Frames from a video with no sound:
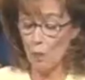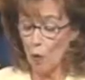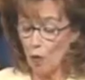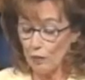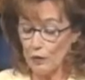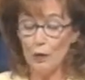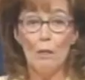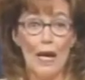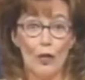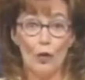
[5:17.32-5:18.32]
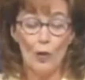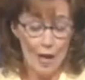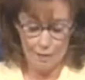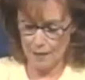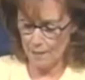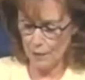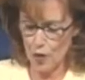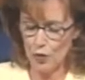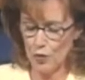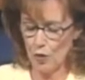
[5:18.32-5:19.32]
more of a tomato gravy.
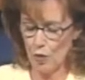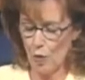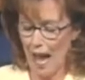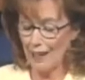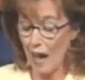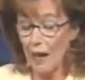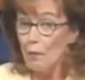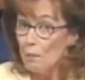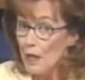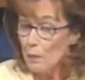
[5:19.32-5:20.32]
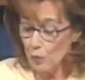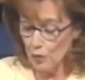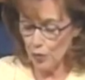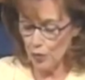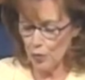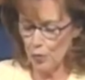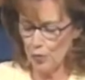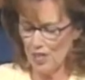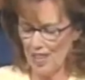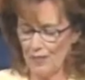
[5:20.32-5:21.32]
So a lot of people
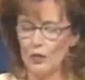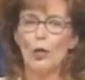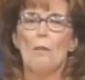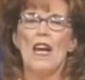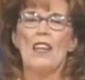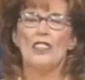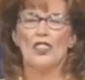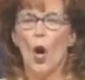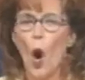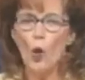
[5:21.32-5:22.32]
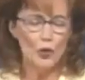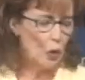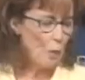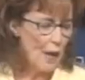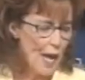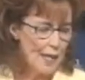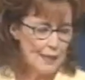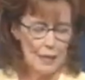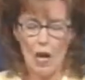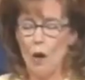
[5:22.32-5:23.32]
use the tomato sauce or
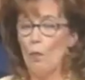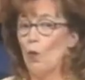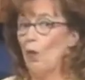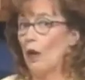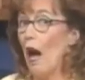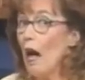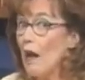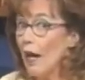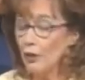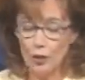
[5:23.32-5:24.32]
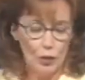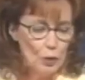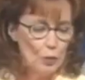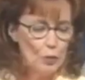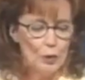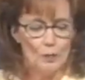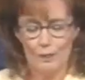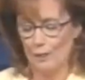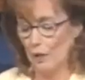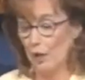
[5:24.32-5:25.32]
paste, but what I like to use
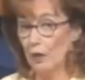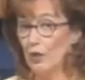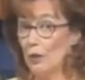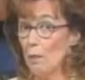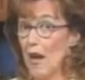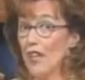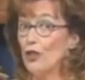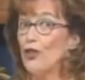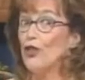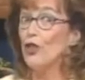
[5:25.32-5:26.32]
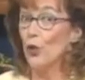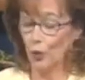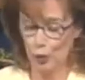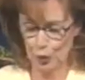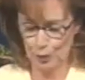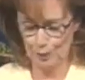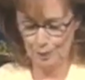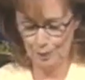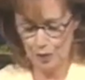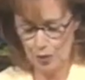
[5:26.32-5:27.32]
is tomato juice.
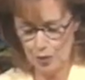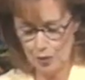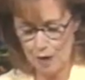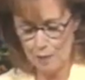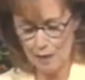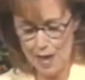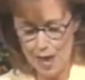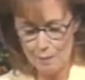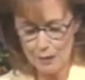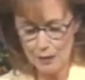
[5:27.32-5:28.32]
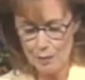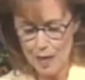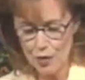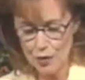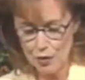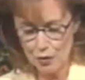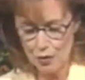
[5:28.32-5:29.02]
So I'm going to add my tomato juice